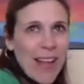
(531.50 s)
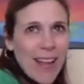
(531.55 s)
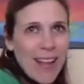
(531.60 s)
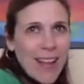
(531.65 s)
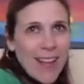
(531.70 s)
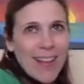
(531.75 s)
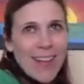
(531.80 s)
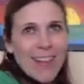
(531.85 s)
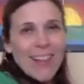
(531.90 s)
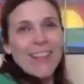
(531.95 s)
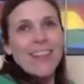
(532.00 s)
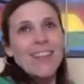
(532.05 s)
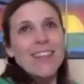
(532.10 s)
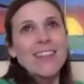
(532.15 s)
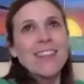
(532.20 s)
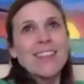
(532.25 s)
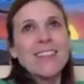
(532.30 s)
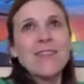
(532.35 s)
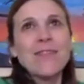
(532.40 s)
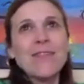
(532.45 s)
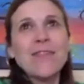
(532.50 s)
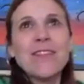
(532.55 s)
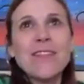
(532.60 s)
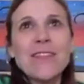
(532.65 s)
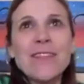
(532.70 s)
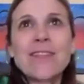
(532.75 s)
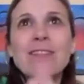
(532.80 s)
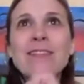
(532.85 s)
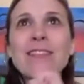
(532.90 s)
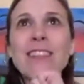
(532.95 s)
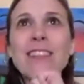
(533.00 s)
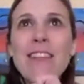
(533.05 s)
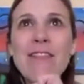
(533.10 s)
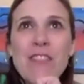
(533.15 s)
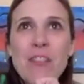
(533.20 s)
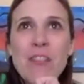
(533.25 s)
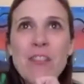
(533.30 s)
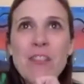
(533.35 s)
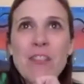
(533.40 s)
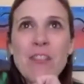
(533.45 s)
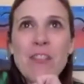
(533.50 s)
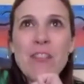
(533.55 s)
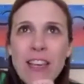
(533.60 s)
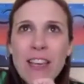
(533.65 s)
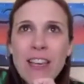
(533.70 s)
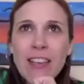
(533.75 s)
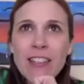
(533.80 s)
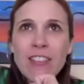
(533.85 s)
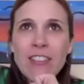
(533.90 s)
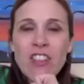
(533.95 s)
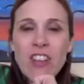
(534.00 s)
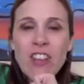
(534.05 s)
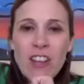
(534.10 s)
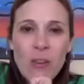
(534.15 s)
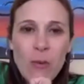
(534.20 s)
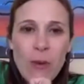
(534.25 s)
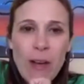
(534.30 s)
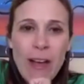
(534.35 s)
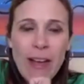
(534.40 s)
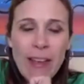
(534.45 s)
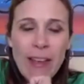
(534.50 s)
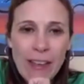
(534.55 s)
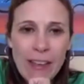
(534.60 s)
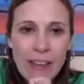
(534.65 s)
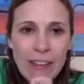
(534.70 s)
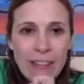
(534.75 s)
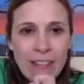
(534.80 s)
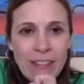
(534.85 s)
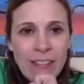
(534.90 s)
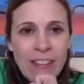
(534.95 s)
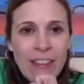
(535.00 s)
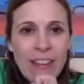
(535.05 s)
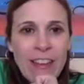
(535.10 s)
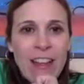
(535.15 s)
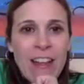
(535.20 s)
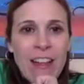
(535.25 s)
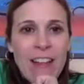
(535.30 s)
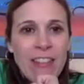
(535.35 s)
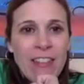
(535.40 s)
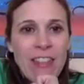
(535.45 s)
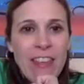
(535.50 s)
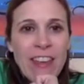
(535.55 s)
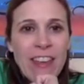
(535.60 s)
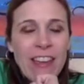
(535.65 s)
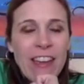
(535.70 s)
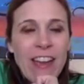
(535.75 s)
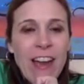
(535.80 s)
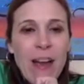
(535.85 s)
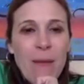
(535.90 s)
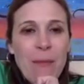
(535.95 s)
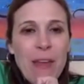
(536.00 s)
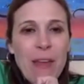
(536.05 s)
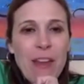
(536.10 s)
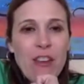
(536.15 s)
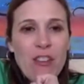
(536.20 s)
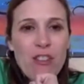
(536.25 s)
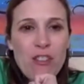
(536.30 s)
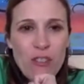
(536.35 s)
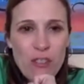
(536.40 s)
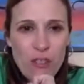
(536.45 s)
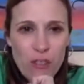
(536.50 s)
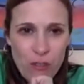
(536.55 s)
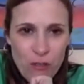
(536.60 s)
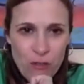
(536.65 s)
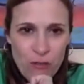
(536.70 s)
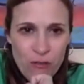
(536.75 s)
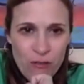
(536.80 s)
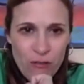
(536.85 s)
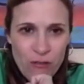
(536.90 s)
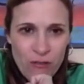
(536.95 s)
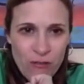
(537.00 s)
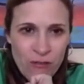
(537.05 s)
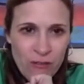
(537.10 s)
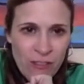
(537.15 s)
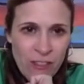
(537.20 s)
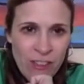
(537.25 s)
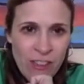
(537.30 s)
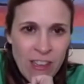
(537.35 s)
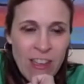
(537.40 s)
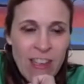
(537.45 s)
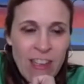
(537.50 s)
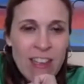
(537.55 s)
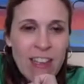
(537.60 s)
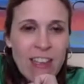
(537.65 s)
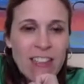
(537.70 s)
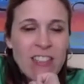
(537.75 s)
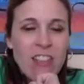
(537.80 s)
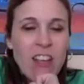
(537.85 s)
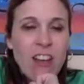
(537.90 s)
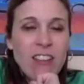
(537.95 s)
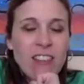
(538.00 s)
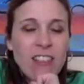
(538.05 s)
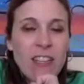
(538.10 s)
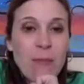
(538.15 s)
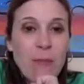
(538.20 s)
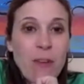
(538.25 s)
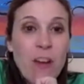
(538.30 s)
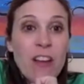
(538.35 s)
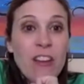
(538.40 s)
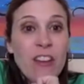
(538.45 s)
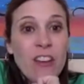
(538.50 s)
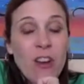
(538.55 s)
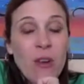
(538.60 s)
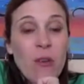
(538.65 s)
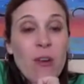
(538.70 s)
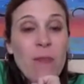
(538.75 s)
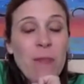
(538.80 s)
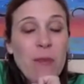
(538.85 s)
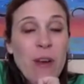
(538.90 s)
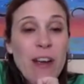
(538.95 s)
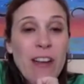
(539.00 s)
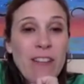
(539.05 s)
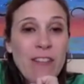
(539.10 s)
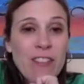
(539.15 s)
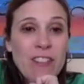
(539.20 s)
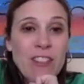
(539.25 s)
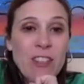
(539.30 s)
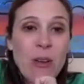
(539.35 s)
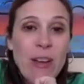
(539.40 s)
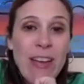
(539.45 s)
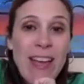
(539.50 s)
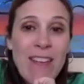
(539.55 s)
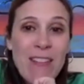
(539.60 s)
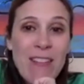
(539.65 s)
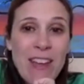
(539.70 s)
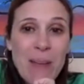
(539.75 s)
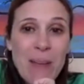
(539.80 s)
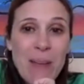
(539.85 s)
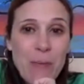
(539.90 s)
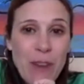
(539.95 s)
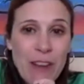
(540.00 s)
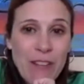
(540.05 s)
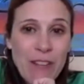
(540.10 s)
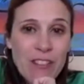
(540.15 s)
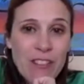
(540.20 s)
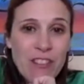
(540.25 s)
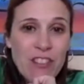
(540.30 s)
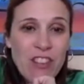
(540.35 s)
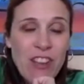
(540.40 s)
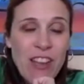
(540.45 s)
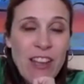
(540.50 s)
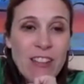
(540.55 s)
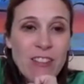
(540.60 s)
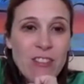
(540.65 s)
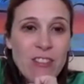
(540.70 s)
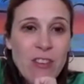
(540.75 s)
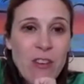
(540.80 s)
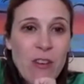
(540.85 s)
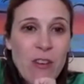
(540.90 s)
Well, if they're bringing chuck wagon, they could come at noon. As long as they, you know what, breakfast though, I haven't had breakfast yet.